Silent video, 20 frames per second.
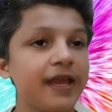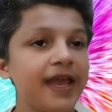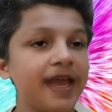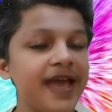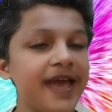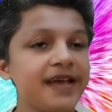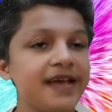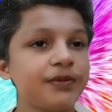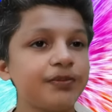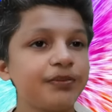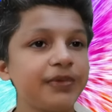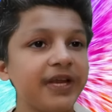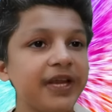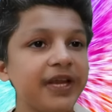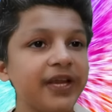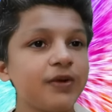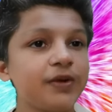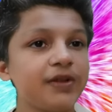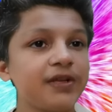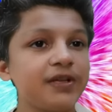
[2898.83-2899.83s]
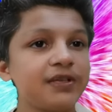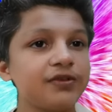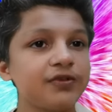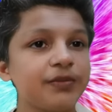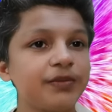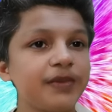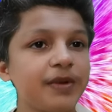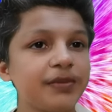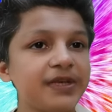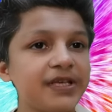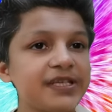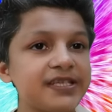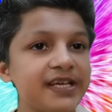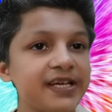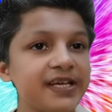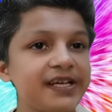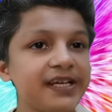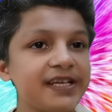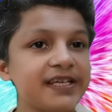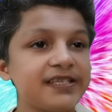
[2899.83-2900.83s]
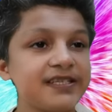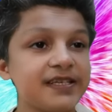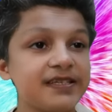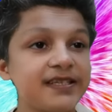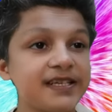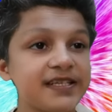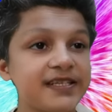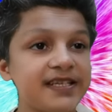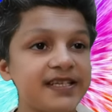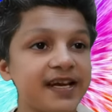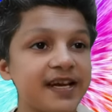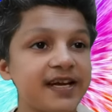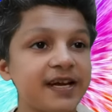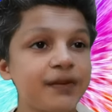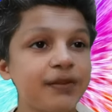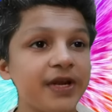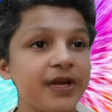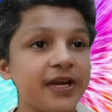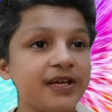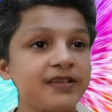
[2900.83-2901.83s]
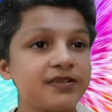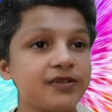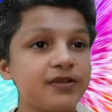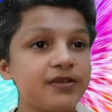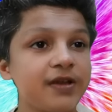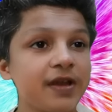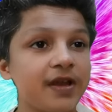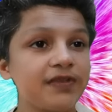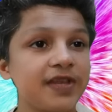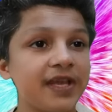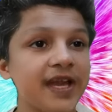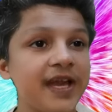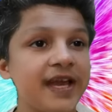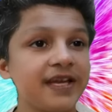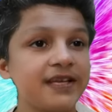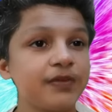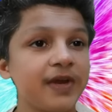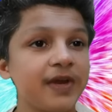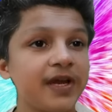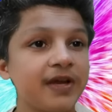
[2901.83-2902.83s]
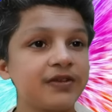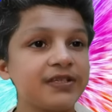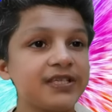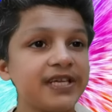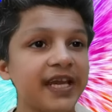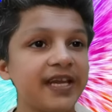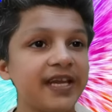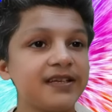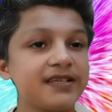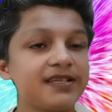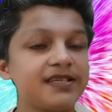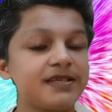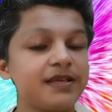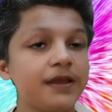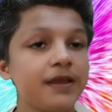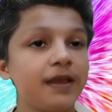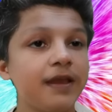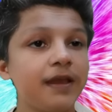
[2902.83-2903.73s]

as a prequel to the Mummy series, is the star appearance of that mountainous